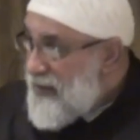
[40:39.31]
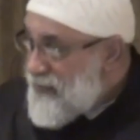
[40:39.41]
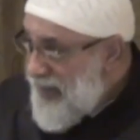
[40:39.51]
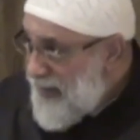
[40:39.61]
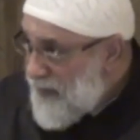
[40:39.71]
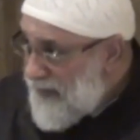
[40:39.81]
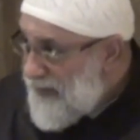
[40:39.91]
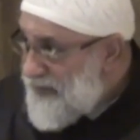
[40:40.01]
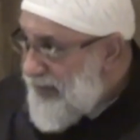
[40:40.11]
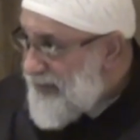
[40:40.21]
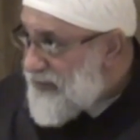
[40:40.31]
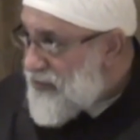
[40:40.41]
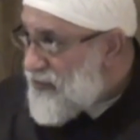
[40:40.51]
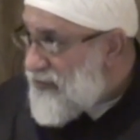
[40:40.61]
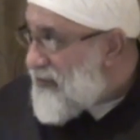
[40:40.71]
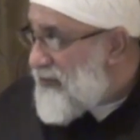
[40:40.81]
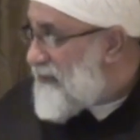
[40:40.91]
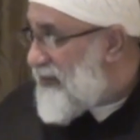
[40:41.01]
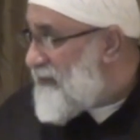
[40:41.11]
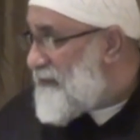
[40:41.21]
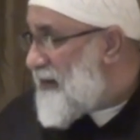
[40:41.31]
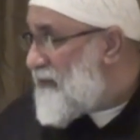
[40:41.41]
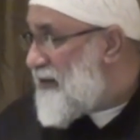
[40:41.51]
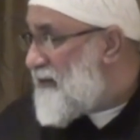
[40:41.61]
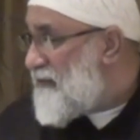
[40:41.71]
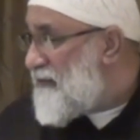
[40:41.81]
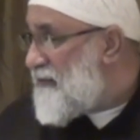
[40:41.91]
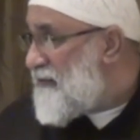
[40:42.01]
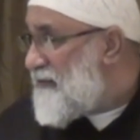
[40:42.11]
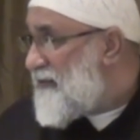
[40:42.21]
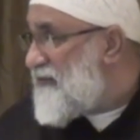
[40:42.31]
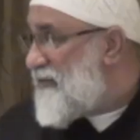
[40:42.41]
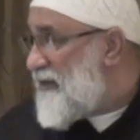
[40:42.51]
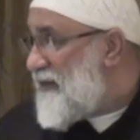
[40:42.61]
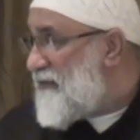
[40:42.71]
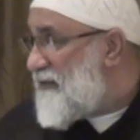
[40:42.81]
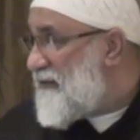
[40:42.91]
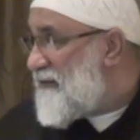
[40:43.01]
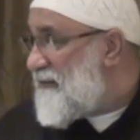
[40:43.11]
A man with this attitude can never ever bow down before evil.